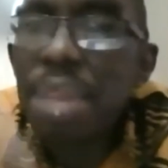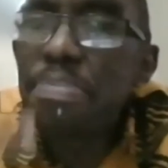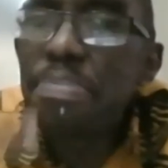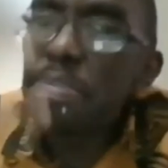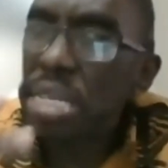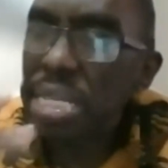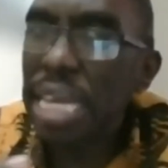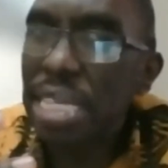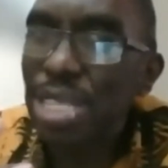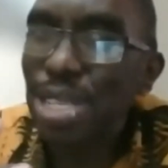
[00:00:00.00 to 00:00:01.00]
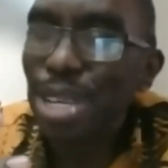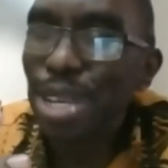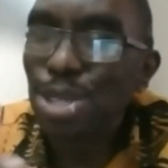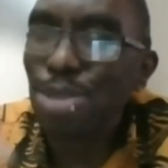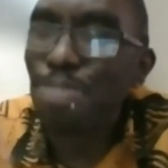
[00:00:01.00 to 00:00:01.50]
it may make sense
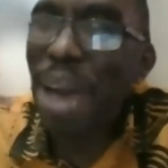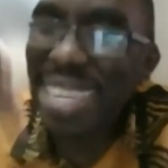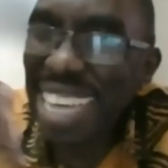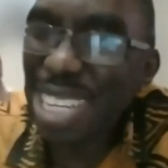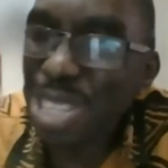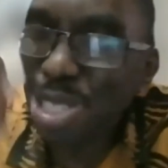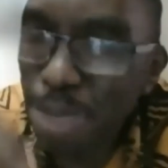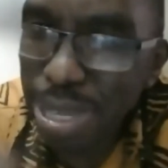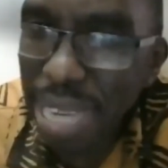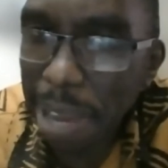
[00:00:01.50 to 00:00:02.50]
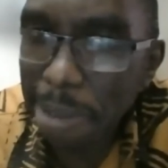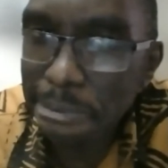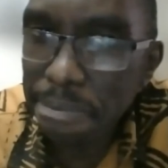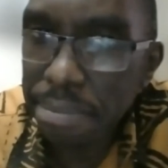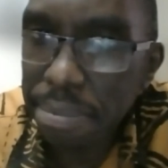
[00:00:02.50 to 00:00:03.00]
to buy it as a distributor,
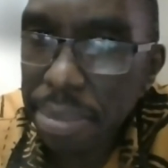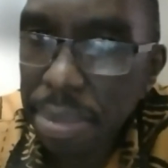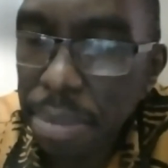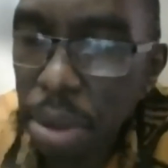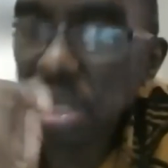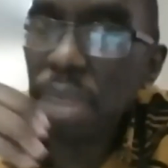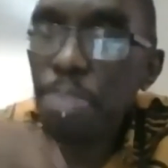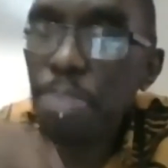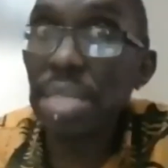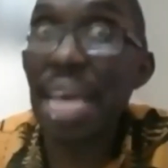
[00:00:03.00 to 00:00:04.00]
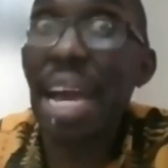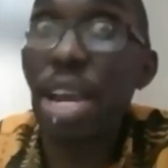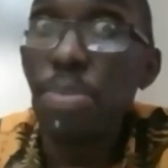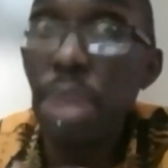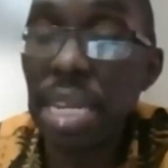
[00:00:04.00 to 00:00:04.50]
because then points are
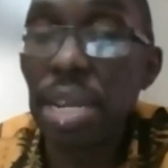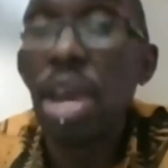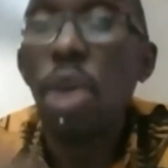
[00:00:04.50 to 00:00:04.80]
accumulated.